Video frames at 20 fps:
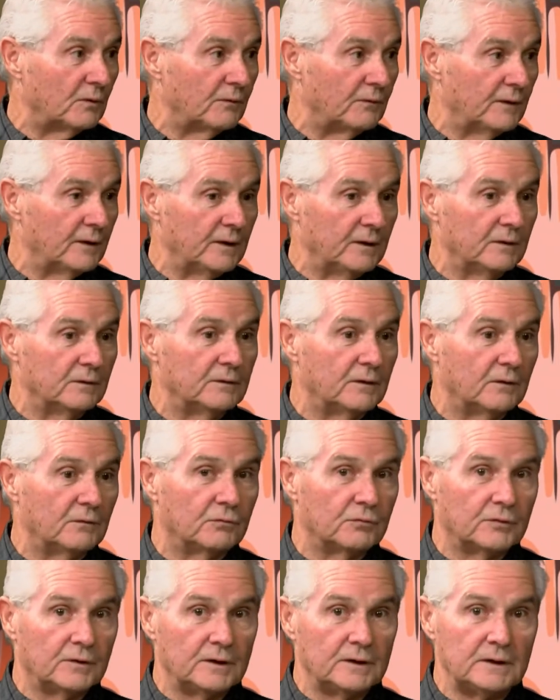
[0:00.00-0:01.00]
They
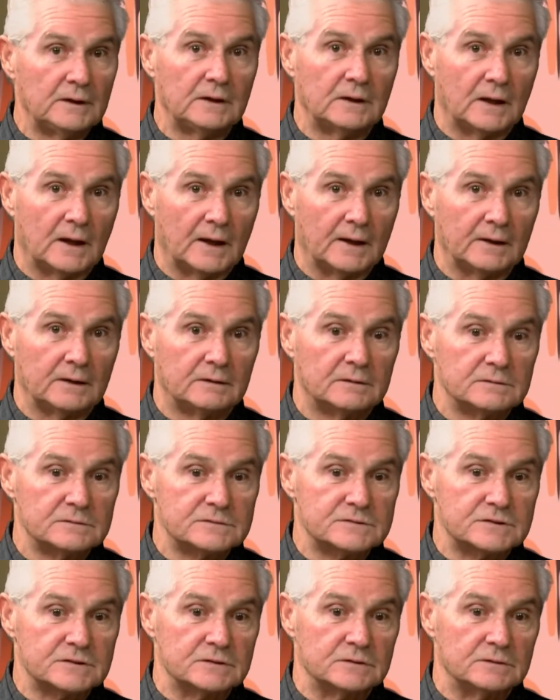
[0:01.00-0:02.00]
really like
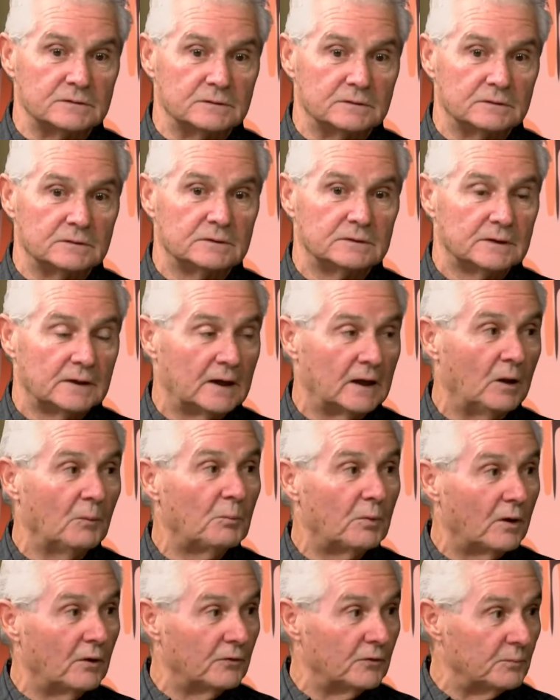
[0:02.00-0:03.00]
to
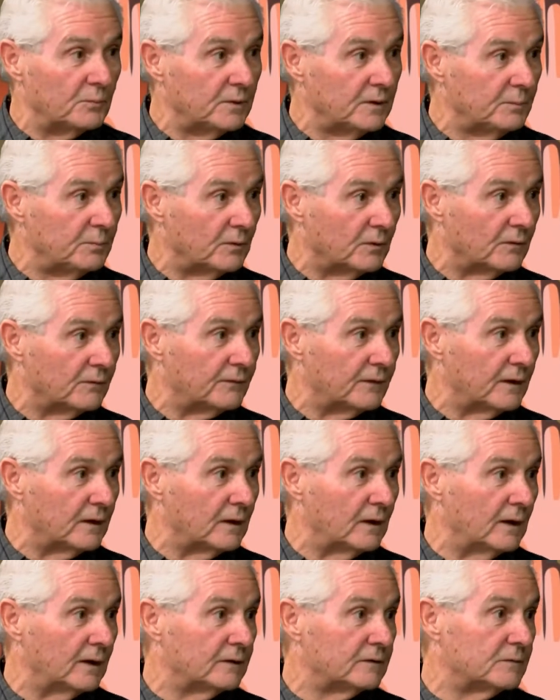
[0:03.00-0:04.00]
help other people. They
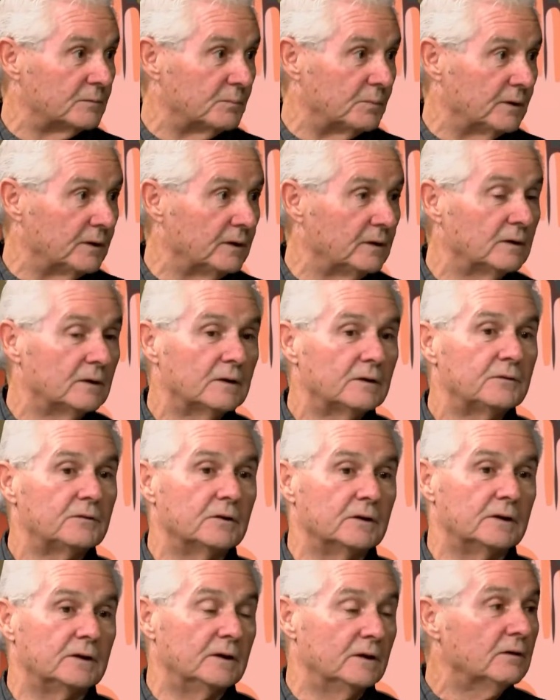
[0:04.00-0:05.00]
like
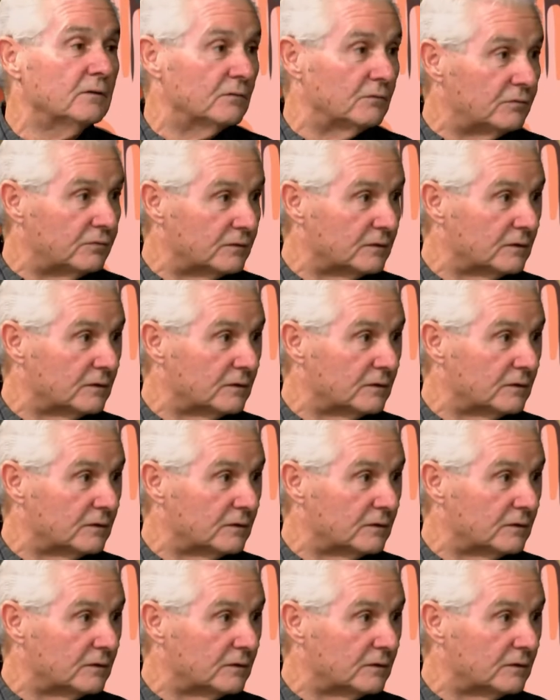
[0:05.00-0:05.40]
to give.